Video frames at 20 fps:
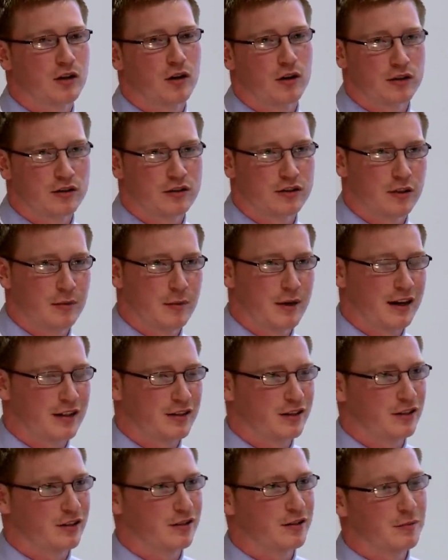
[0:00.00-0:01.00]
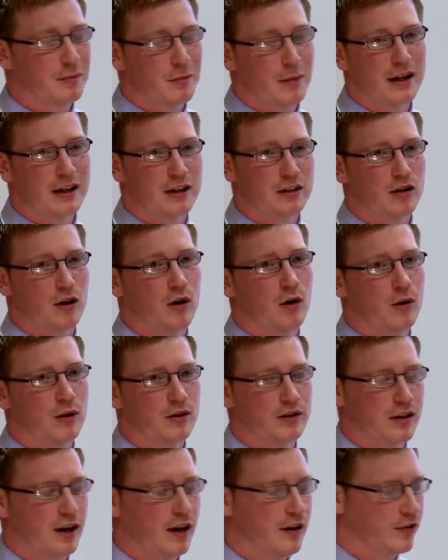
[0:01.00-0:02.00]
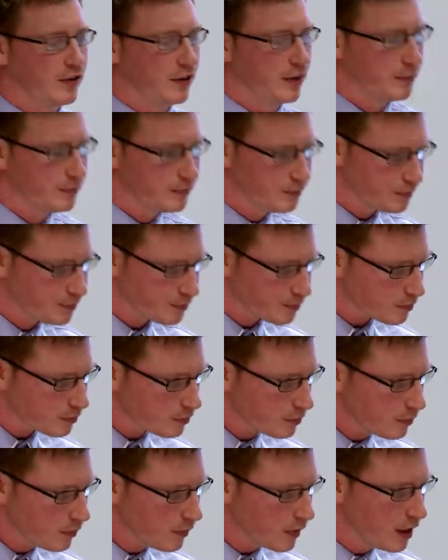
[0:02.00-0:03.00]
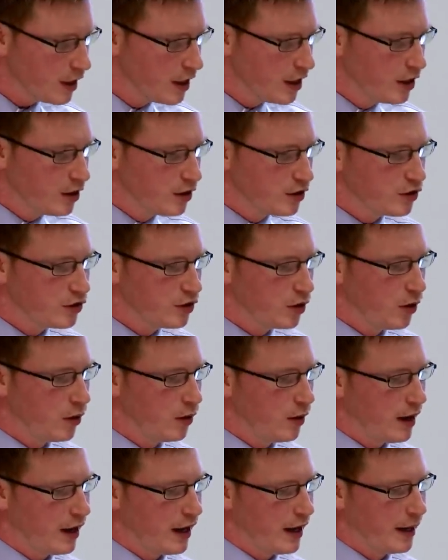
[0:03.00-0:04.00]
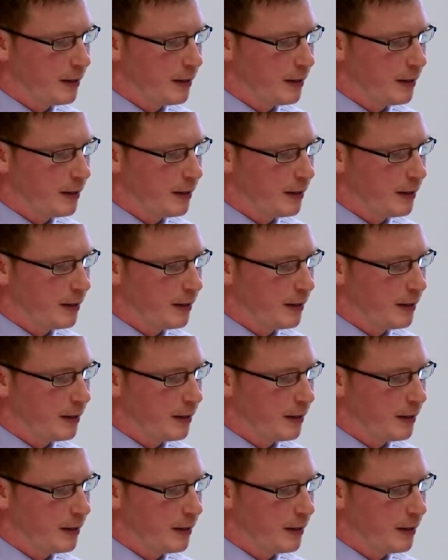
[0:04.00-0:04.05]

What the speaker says: courses or masters mightn't always offer. So